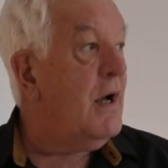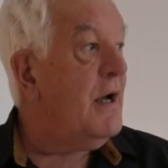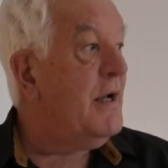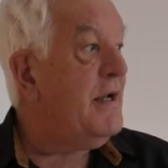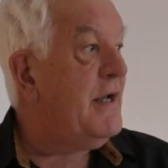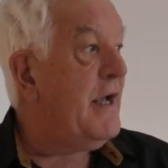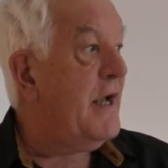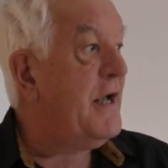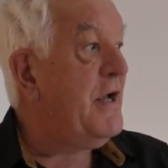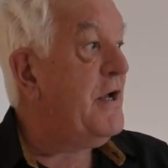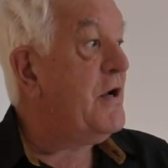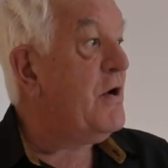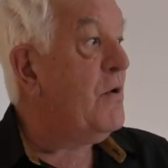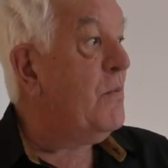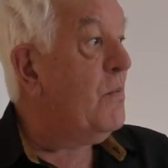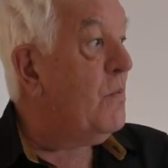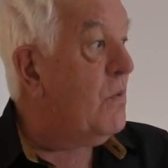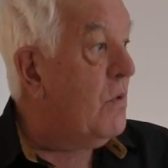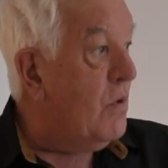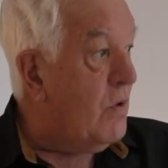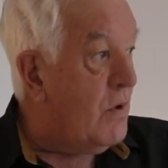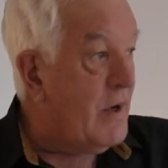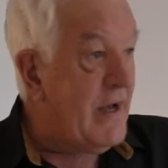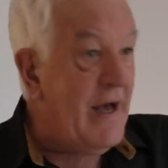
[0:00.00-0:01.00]
yet you can
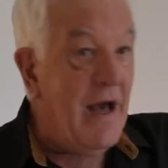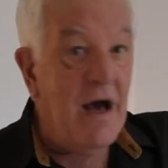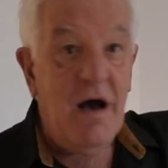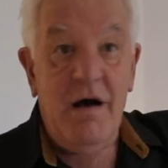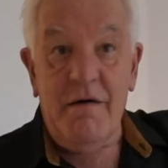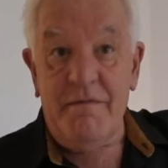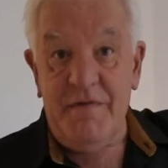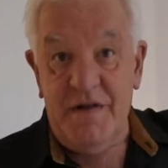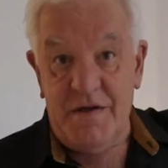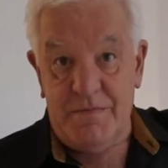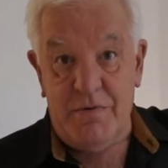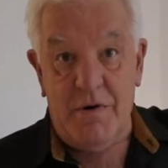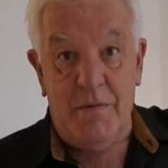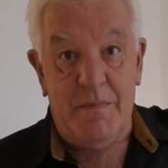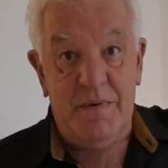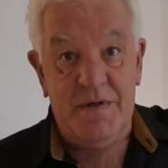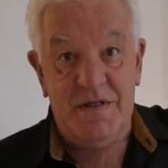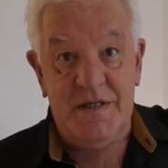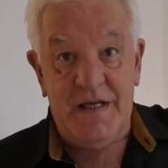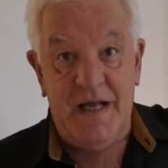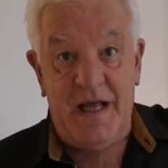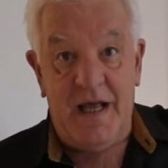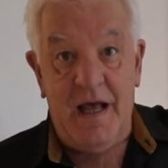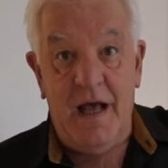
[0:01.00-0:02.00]
walk out of this
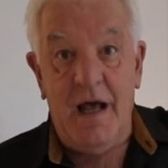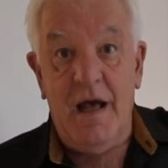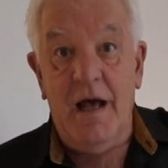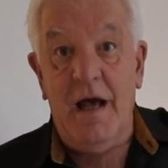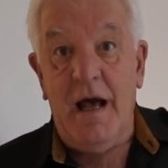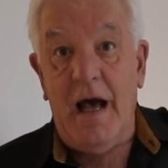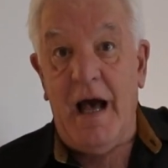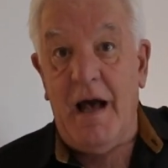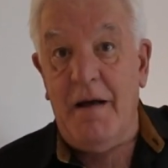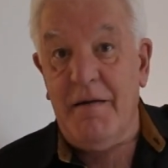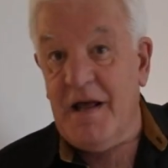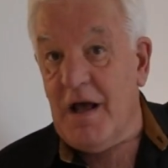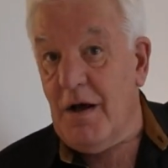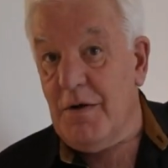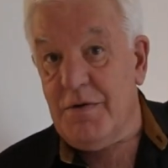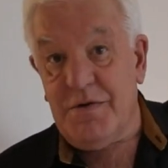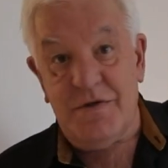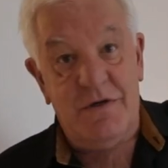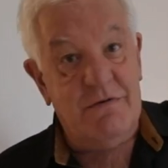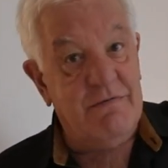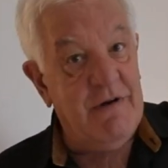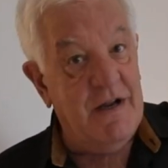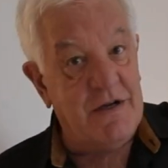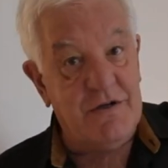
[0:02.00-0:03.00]
property and go
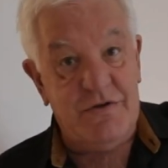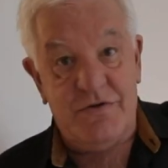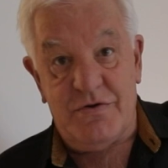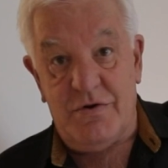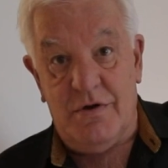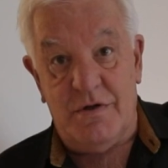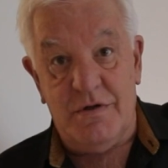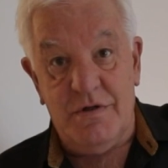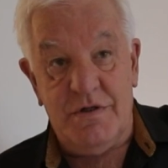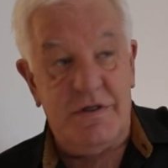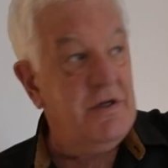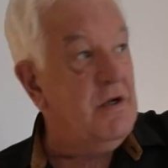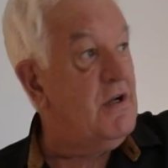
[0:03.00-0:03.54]
to restaurants.